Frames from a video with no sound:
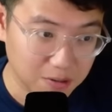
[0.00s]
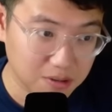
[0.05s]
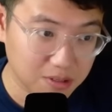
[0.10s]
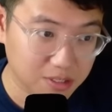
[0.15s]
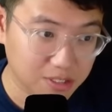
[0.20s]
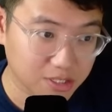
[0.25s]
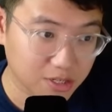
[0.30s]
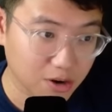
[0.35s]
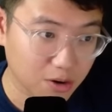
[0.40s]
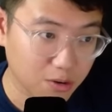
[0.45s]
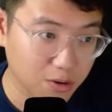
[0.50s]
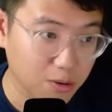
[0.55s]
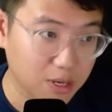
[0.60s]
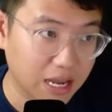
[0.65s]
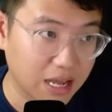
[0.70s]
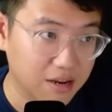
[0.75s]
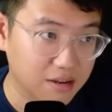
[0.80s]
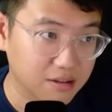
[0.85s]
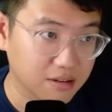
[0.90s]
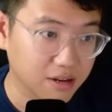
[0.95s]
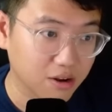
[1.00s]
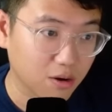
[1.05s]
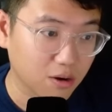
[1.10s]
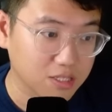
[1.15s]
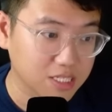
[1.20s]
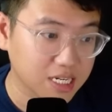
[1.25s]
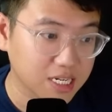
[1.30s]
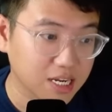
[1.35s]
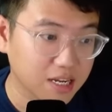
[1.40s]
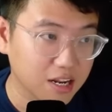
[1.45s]
So you get your
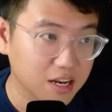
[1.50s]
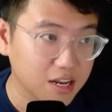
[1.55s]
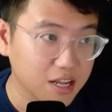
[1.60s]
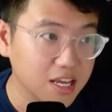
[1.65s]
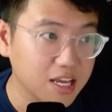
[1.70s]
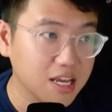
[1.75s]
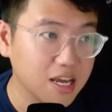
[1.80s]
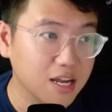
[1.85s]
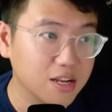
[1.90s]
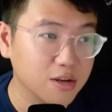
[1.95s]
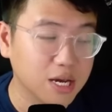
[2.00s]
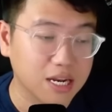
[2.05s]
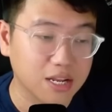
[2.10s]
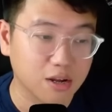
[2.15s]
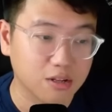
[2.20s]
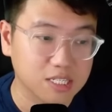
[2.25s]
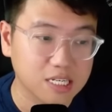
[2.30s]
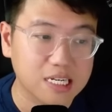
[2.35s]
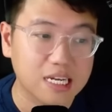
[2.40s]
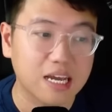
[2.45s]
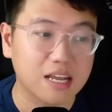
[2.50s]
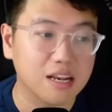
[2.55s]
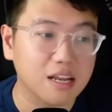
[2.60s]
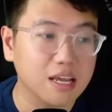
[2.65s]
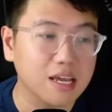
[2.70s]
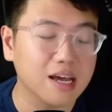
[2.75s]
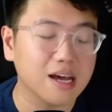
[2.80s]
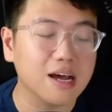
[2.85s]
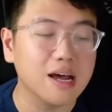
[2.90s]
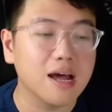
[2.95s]
ticket in here and you get your ticket in
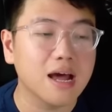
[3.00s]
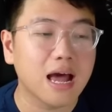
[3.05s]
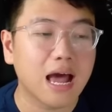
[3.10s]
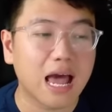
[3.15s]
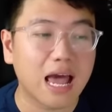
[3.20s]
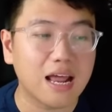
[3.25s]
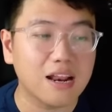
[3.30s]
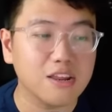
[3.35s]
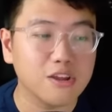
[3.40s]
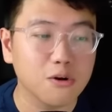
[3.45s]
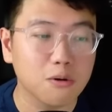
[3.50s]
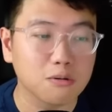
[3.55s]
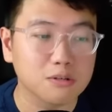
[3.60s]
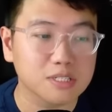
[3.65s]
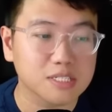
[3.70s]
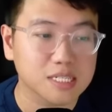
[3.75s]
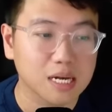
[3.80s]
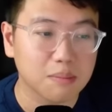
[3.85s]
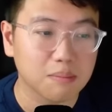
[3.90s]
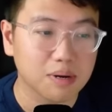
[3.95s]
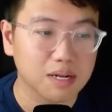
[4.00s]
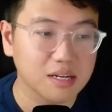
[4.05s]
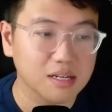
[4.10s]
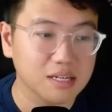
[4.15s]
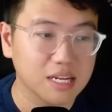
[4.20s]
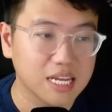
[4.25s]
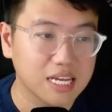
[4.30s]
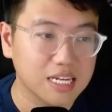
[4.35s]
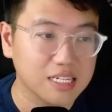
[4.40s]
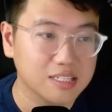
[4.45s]
here, and you'll summon
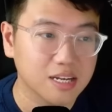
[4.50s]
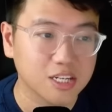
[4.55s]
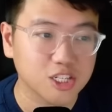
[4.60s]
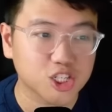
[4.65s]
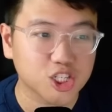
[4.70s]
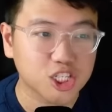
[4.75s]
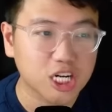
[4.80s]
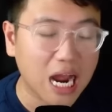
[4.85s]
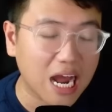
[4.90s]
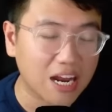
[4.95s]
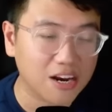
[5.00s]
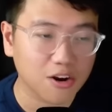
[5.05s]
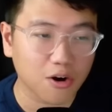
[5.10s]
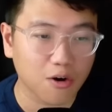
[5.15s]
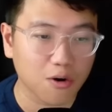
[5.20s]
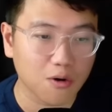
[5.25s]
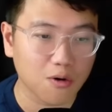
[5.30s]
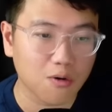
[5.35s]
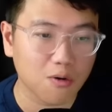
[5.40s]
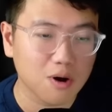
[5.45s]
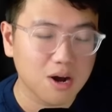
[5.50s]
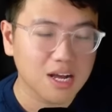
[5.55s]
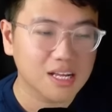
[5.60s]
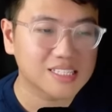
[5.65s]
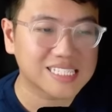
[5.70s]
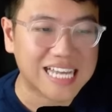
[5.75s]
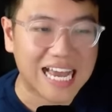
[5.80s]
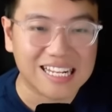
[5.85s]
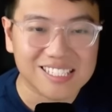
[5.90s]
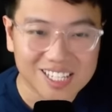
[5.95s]
these shadow
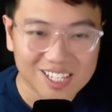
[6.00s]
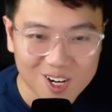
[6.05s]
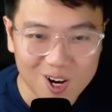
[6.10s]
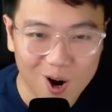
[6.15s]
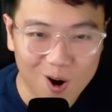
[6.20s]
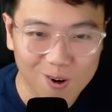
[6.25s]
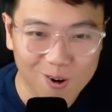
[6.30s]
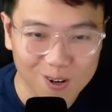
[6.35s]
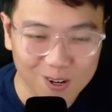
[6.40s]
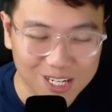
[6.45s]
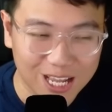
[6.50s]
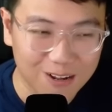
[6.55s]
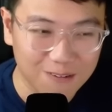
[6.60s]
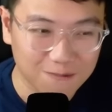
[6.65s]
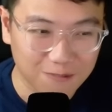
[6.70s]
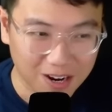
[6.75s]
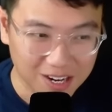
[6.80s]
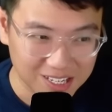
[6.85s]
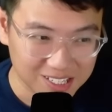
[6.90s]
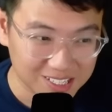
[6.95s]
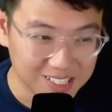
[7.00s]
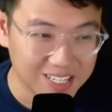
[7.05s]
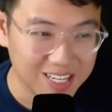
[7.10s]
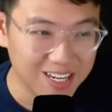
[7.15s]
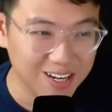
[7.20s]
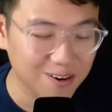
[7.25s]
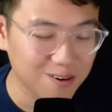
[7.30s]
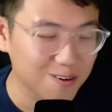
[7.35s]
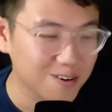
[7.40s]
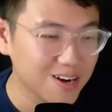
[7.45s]
tentacle looking funny
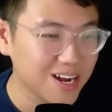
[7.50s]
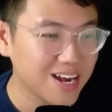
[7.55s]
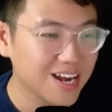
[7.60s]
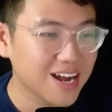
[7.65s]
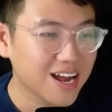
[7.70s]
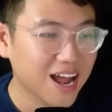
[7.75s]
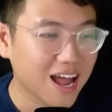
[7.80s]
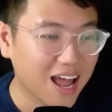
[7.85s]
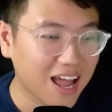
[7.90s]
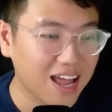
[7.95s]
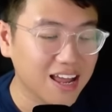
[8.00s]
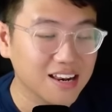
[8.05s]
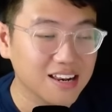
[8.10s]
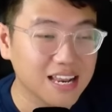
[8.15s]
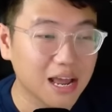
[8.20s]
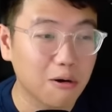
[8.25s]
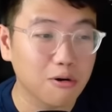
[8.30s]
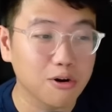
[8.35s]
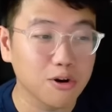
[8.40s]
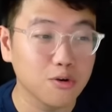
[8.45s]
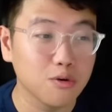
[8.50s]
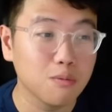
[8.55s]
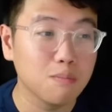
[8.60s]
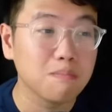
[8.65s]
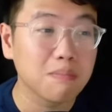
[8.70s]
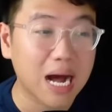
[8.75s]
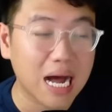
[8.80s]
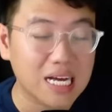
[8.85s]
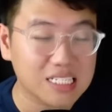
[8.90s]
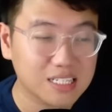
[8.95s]
skill, and they will do
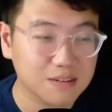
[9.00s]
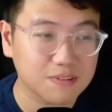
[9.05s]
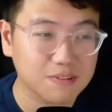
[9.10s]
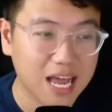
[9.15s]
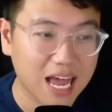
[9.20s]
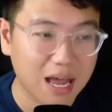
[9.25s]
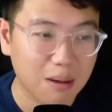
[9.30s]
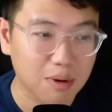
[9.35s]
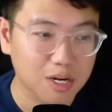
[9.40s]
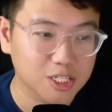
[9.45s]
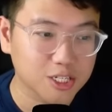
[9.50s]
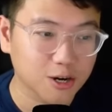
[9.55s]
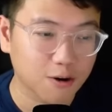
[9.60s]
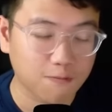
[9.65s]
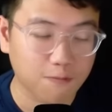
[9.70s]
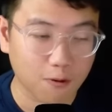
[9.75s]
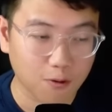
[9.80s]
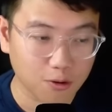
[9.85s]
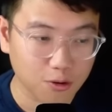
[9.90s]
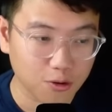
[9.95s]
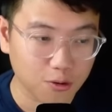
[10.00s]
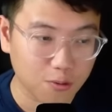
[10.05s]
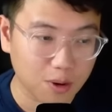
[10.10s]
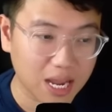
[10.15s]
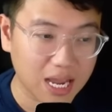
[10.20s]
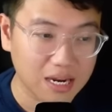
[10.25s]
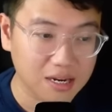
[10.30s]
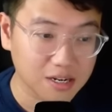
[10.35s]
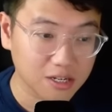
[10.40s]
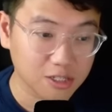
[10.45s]
massive damage for you
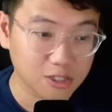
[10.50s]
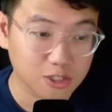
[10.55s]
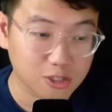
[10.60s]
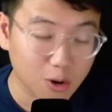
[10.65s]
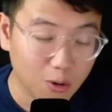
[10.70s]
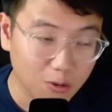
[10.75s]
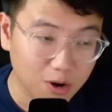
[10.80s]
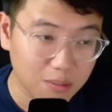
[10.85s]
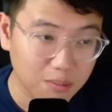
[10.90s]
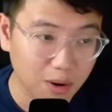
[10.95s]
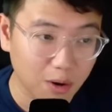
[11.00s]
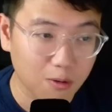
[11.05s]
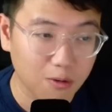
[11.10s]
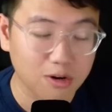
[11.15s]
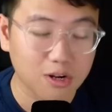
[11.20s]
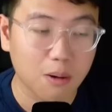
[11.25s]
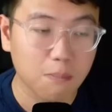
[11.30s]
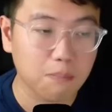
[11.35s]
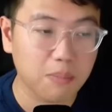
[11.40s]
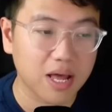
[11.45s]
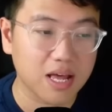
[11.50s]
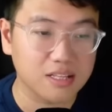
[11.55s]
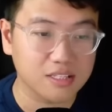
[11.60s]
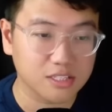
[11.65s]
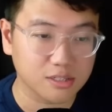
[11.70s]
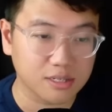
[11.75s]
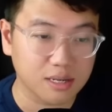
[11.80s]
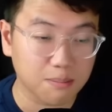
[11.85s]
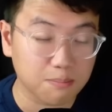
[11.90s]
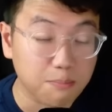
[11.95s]
in the story mode compared
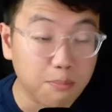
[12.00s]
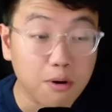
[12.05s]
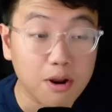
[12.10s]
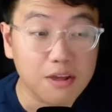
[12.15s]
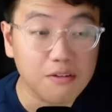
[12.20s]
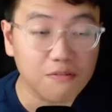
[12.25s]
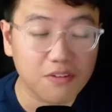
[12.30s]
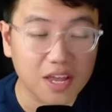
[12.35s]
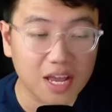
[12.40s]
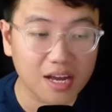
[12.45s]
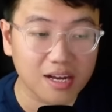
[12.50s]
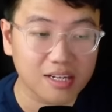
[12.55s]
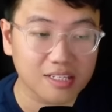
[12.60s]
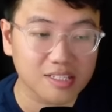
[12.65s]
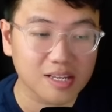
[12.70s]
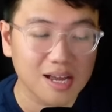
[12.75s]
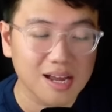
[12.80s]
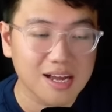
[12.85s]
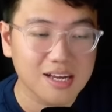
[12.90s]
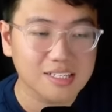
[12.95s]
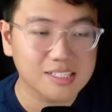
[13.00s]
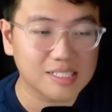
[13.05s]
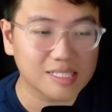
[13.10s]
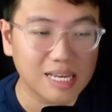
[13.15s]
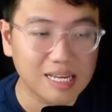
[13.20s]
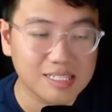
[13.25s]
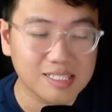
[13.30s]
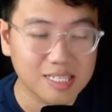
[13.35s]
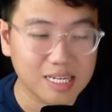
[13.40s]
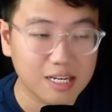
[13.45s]
to the previous
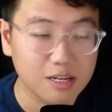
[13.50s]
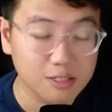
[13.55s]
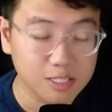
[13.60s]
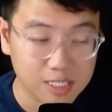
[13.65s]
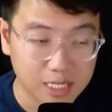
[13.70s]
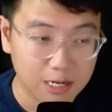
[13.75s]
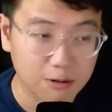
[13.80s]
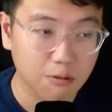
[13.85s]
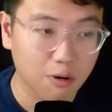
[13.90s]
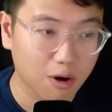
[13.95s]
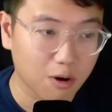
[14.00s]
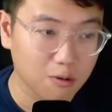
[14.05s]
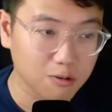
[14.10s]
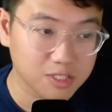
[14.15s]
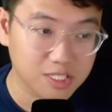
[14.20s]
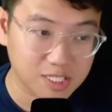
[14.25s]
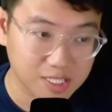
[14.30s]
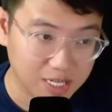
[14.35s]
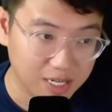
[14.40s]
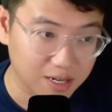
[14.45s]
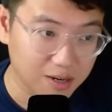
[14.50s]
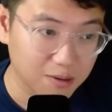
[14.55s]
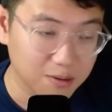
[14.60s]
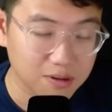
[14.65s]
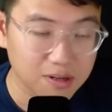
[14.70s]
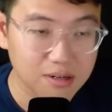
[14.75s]
CC0 skill.